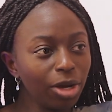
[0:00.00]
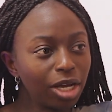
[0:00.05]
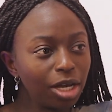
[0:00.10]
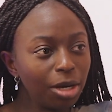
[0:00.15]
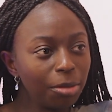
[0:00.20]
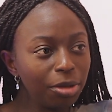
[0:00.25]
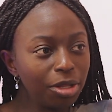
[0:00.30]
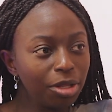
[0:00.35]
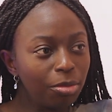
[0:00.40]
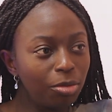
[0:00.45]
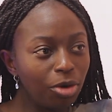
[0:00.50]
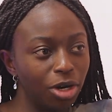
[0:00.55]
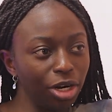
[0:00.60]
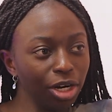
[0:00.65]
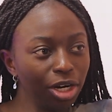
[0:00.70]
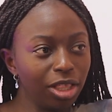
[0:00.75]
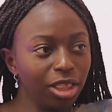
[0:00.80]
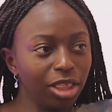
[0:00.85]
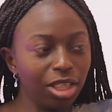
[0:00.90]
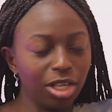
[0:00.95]
I wake up in the
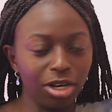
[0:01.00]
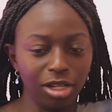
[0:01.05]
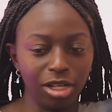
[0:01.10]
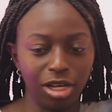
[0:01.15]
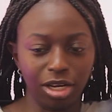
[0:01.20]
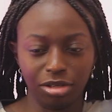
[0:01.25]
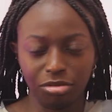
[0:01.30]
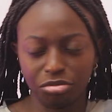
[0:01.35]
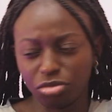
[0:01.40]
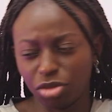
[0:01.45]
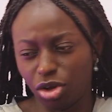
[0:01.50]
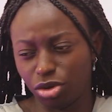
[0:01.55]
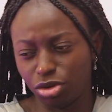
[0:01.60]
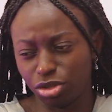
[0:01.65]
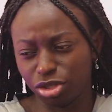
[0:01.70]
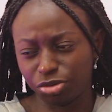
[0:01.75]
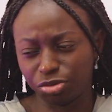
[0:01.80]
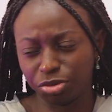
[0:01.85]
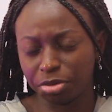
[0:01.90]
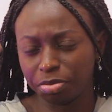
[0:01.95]
morning and they're like,
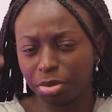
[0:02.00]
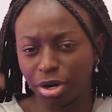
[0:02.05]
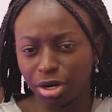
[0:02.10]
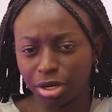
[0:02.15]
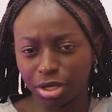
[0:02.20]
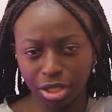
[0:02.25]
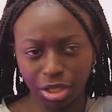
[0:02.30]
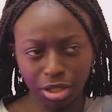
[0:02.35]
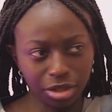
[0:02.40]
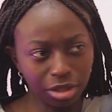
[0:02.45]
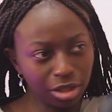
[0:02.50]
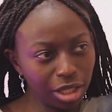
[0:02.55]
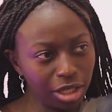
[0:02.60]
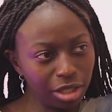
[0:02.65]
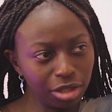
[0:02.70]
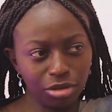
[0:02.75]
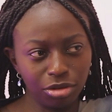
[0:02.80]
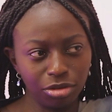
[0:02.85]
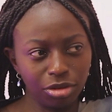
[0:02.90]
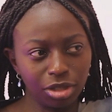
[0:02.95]
no, it's free parking.
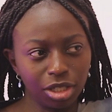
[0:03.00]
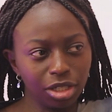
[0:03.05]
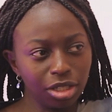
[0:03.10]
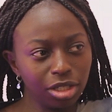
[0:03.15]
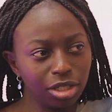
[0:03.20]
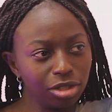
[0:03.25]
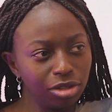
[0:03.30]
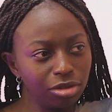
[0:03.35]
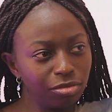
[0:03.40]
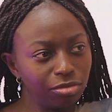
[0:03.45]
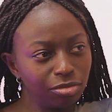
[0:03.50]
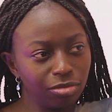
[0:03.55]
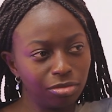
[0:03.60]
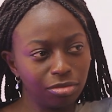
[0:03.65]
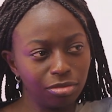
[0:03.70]
Like, you can...